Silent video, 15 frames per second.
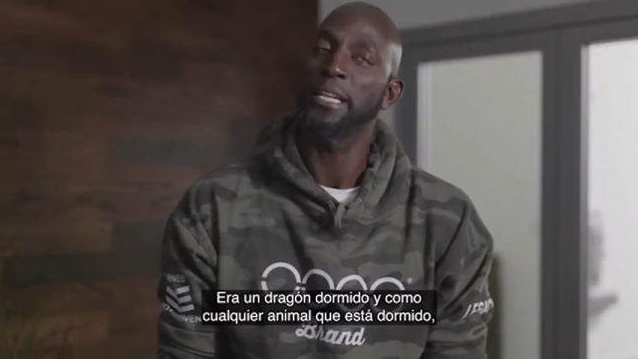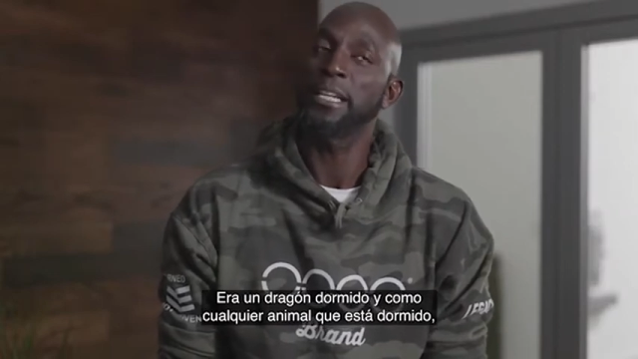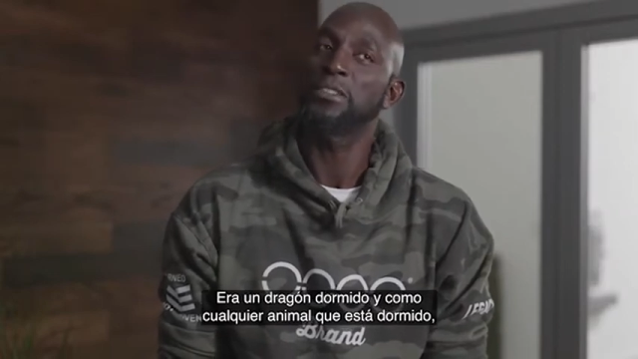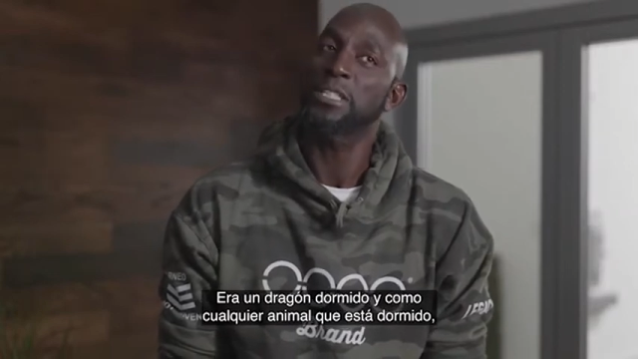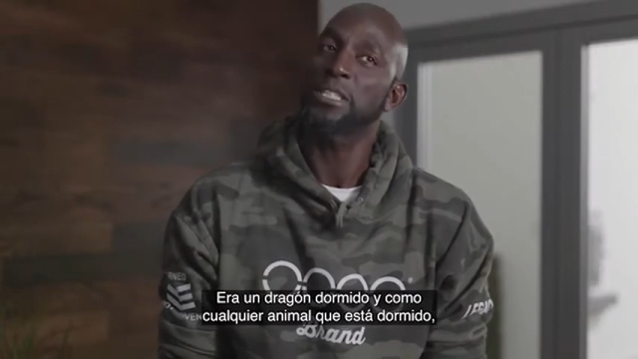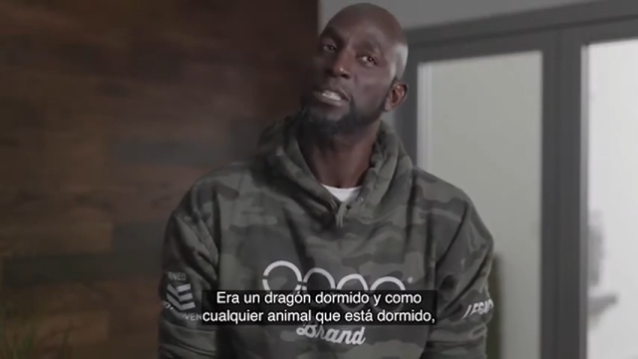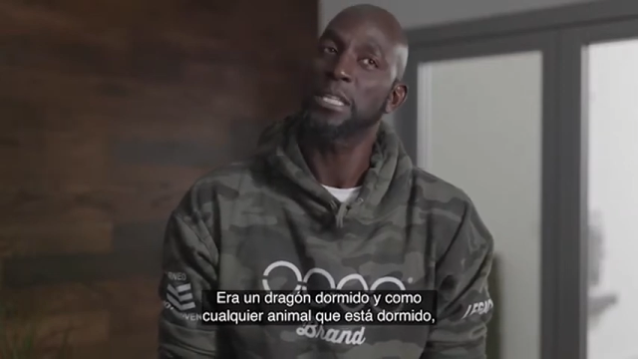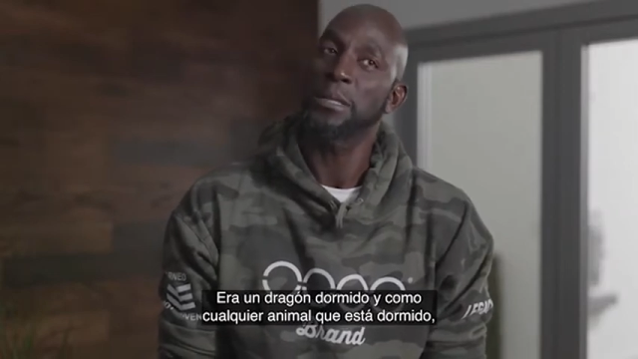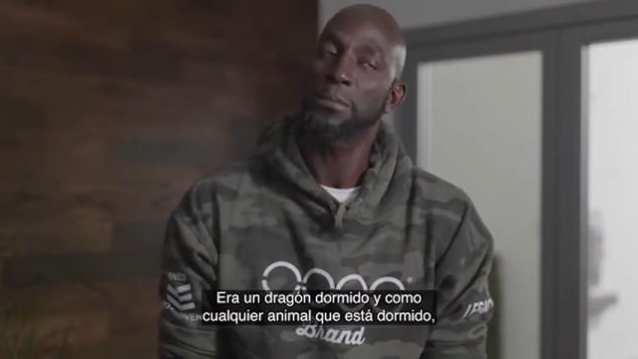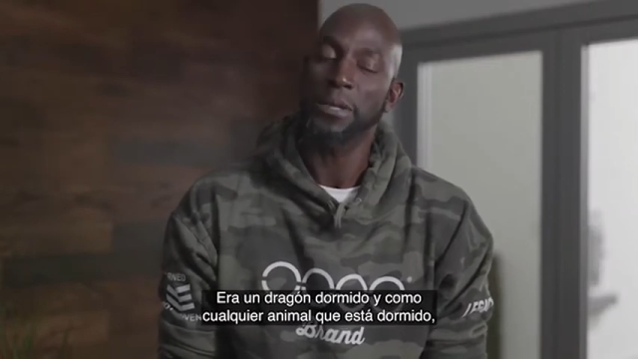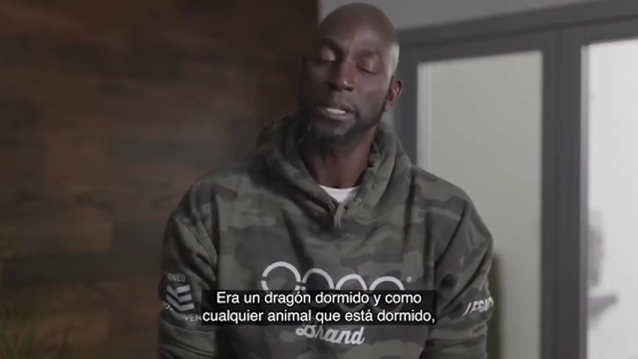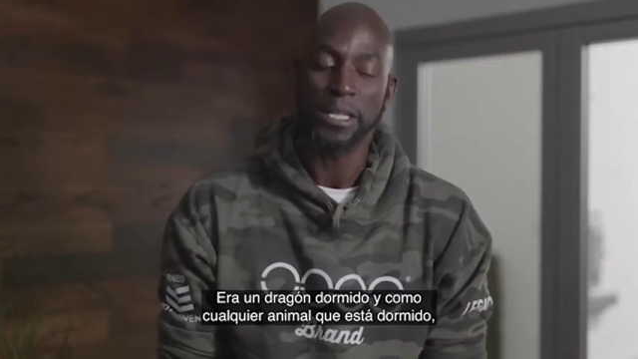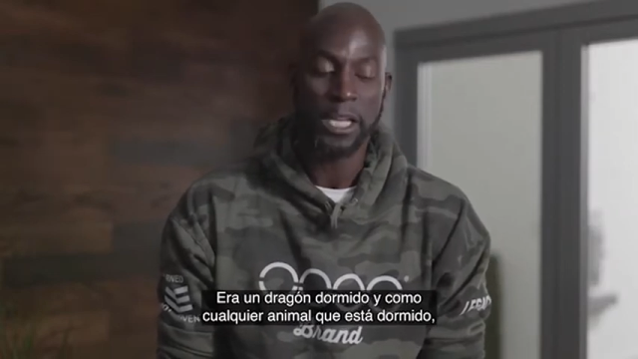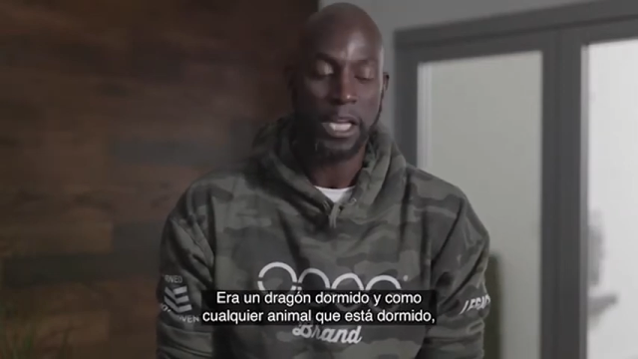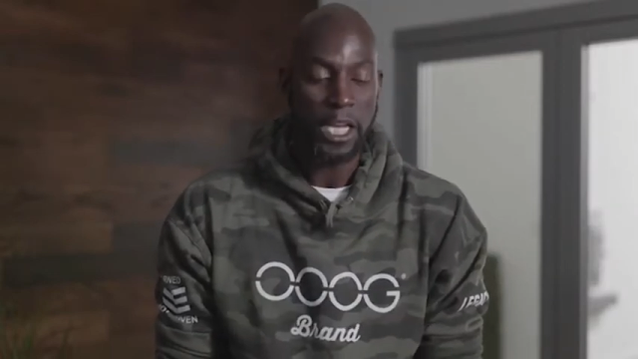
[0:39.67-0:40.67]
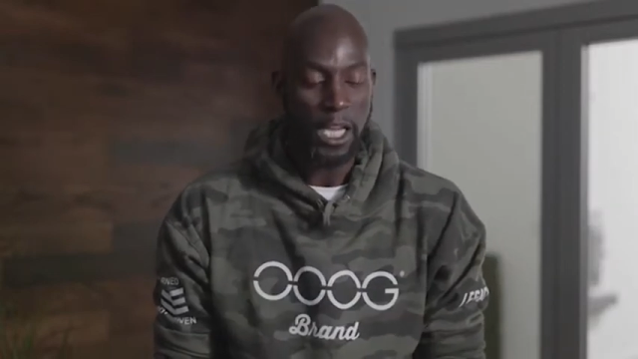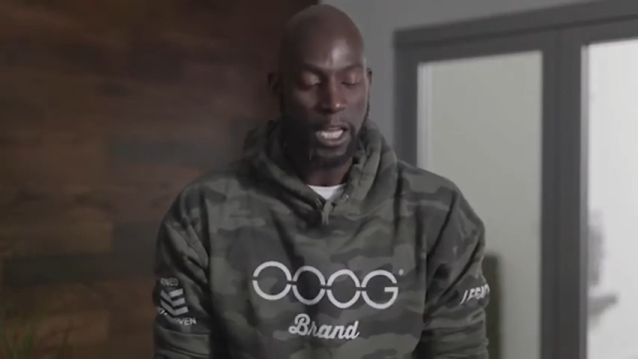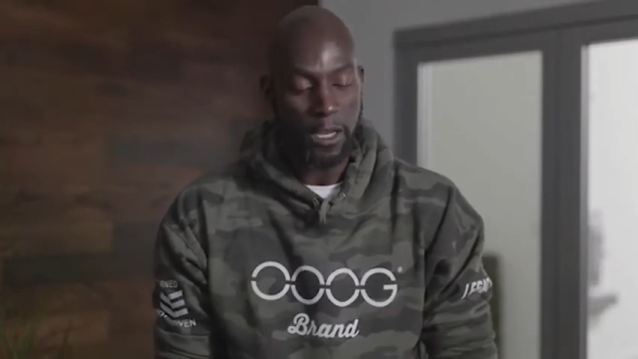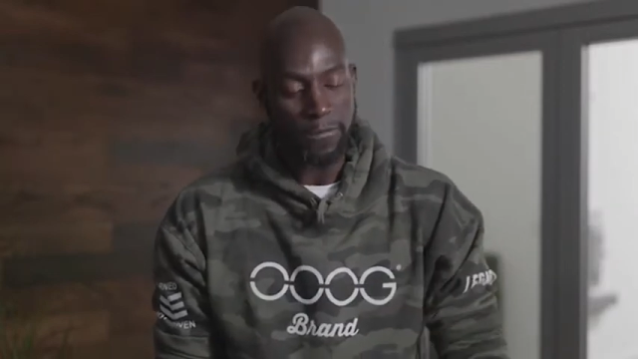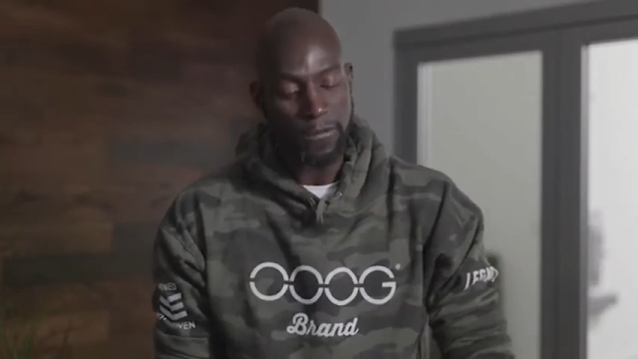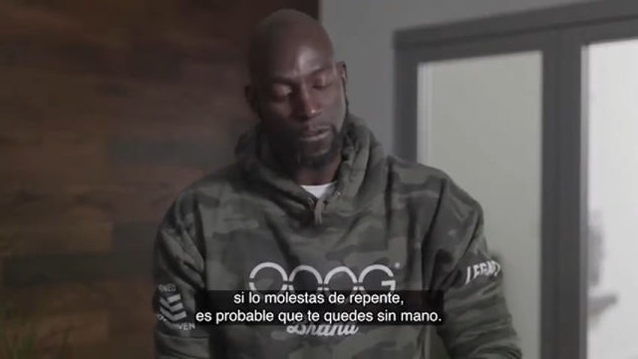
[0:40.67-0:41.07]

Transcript: and they're sleeping, if